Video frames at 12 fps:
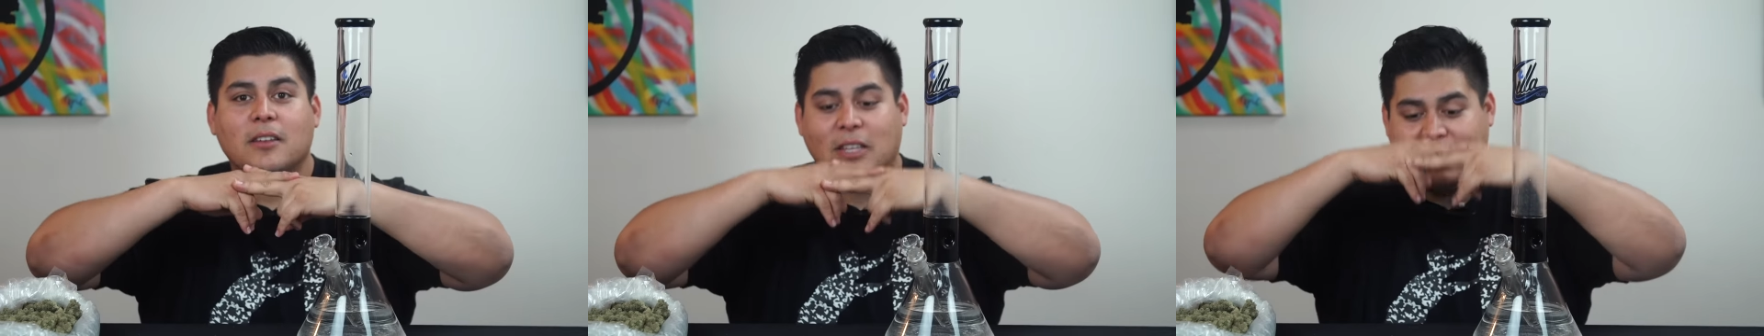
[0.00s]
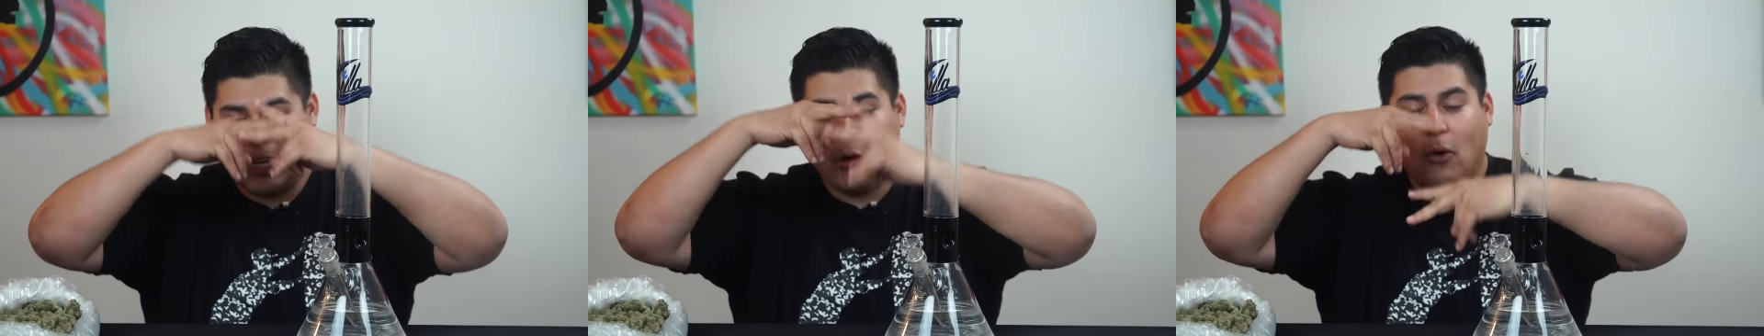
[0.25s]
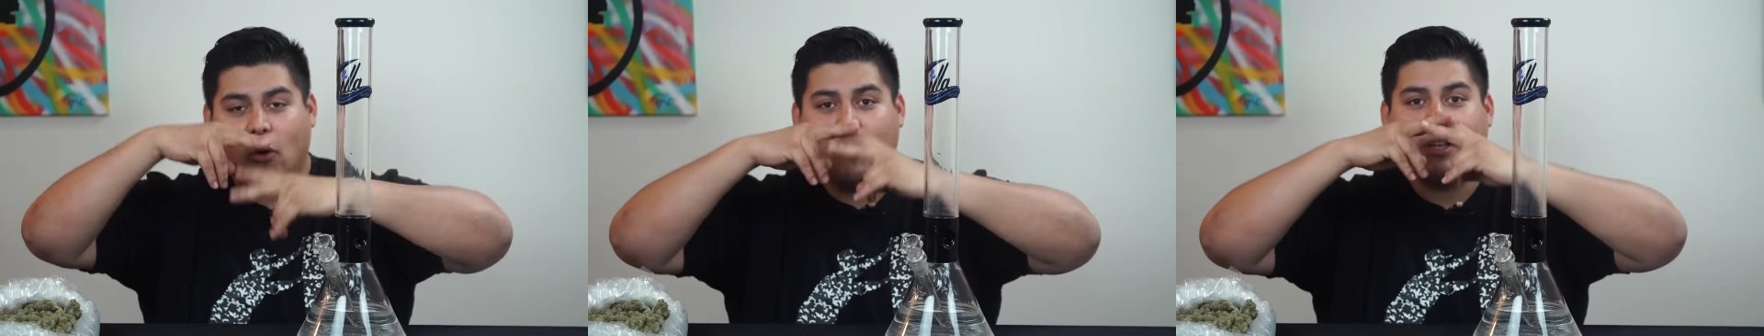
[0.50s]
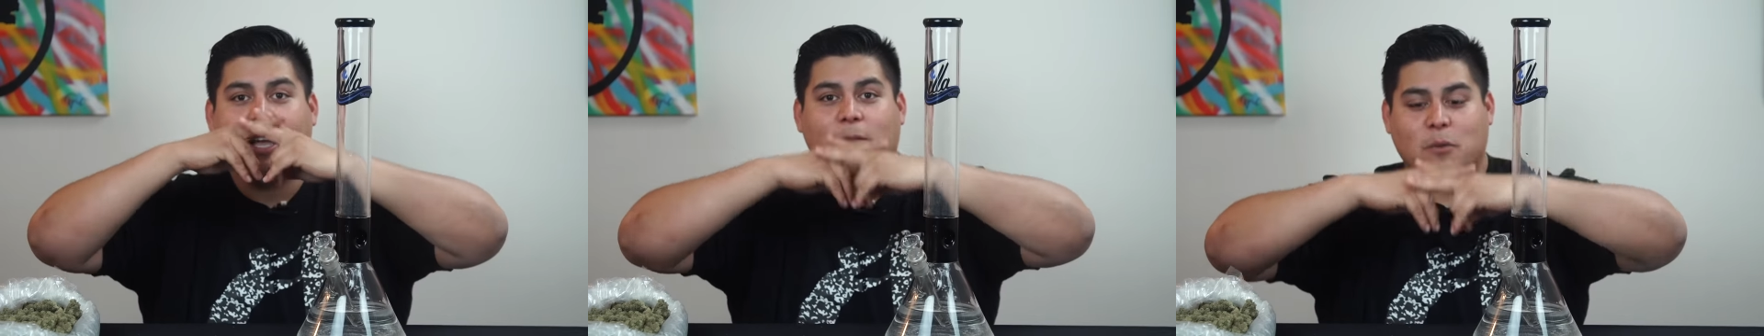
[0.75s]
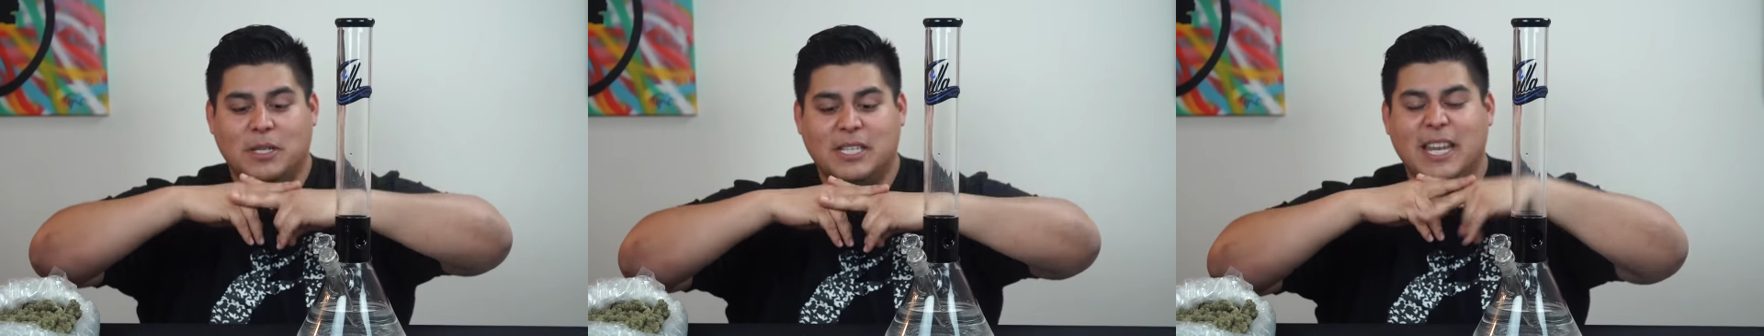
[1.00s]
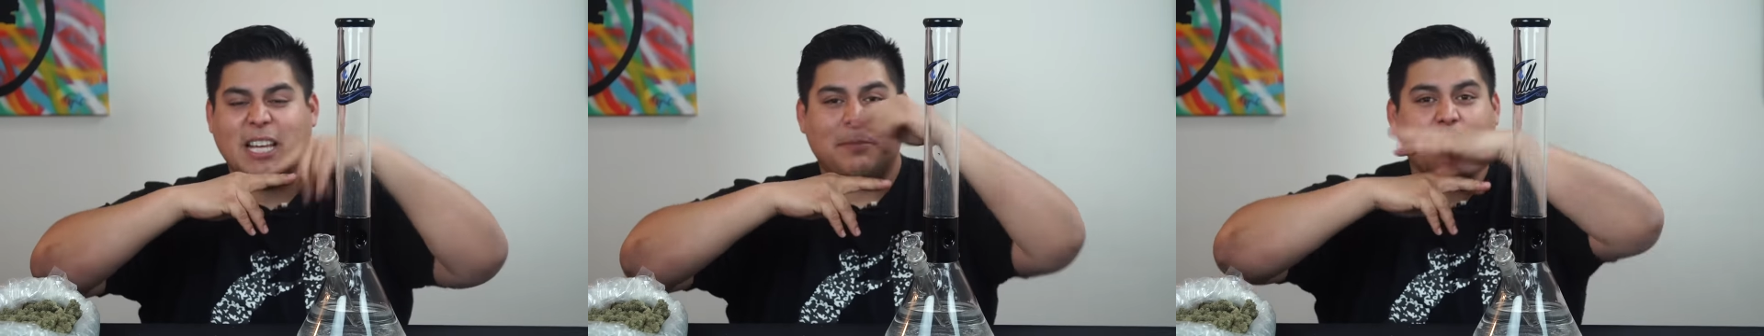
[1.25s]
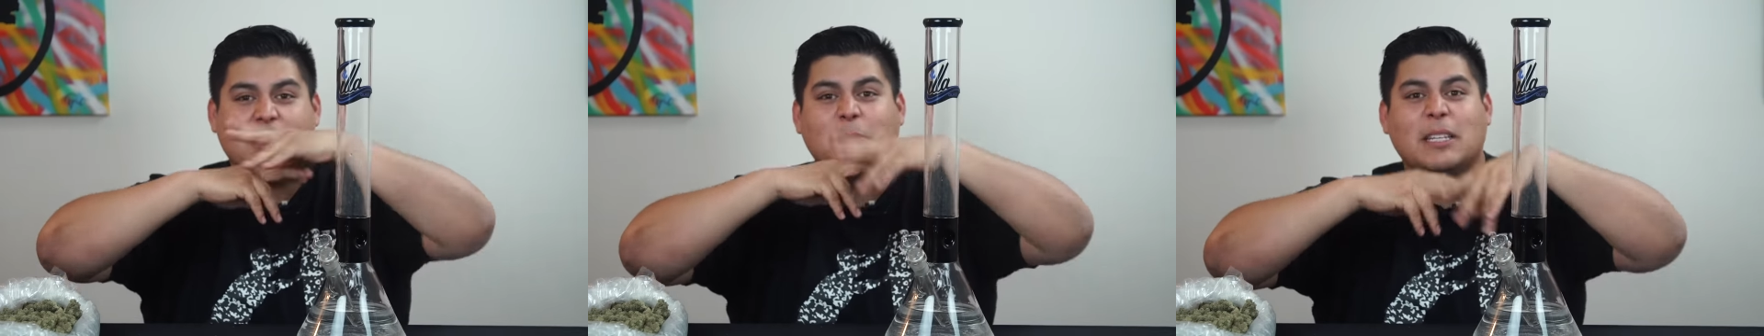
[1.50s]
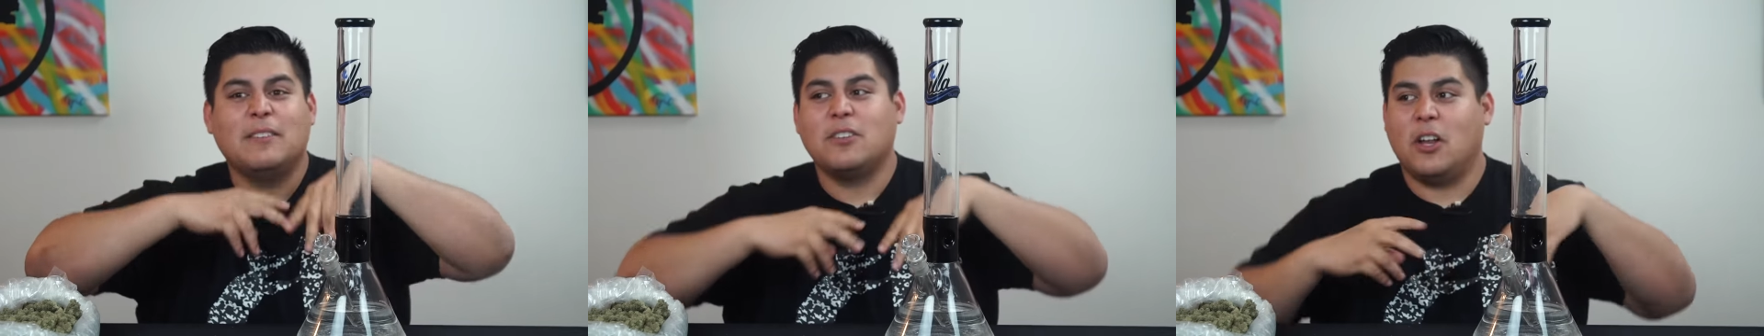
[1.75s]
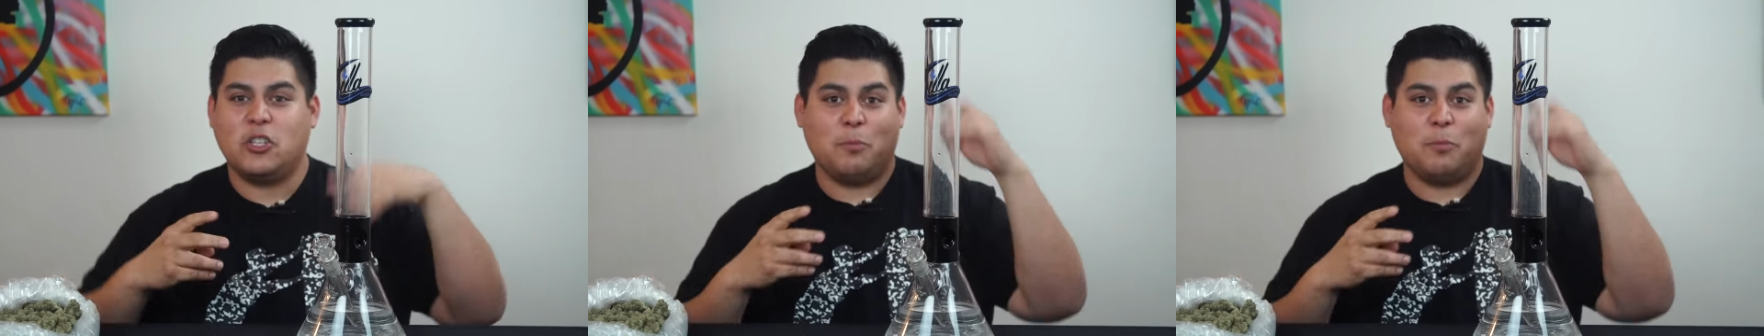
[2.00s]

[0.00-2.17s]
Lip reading: They dig a hole, they cover it with sticks, put some leaves on it